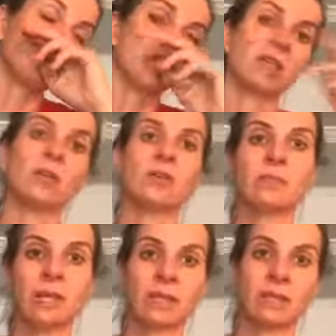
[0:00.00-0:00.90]
it's kind of hard
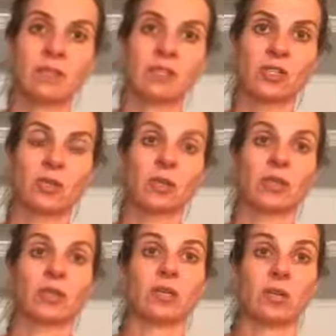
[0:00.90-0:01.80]
to make an adventure when
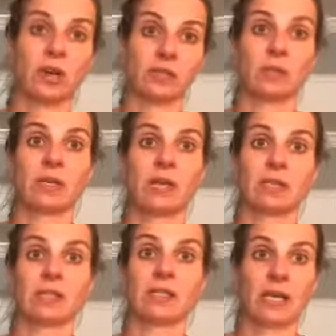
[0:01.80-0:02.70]
your husband
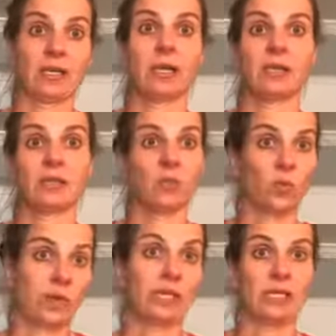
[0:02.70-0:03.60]
has a deadline as to
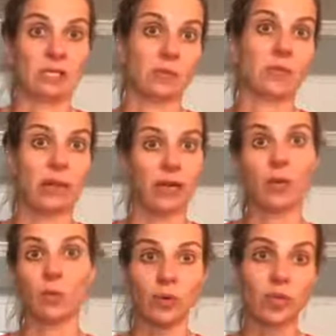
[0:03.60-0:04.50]
when he needs to be back
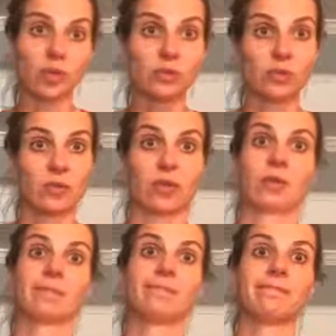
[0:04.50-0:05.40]
at work. So like
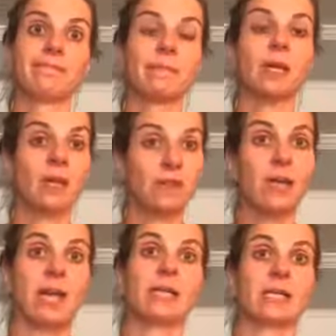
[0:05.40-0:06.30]
if
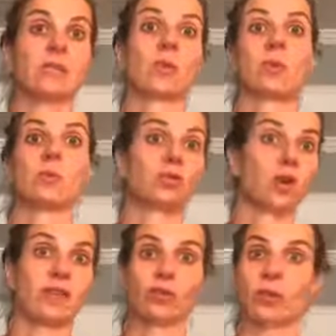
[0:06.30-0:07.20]
he had it his way, we would
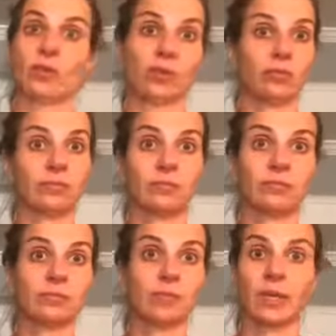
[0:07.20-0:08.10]
drive straight through.
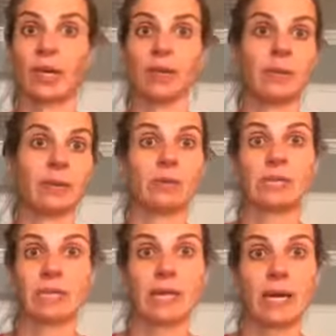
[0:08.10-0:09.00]
Like him and I would
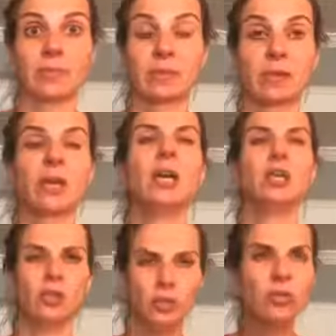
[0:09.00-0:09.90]
take naps. And I'm like,
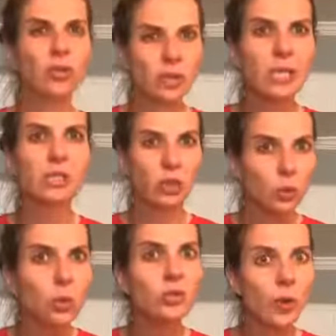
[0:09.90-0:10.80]
you do know your kids are
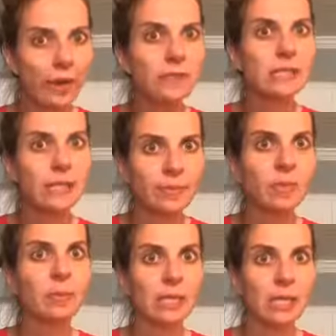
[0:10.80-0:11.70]
going to have to stop
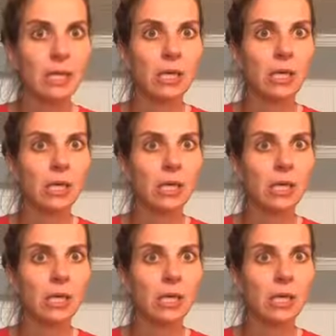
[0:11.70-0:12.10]
to pee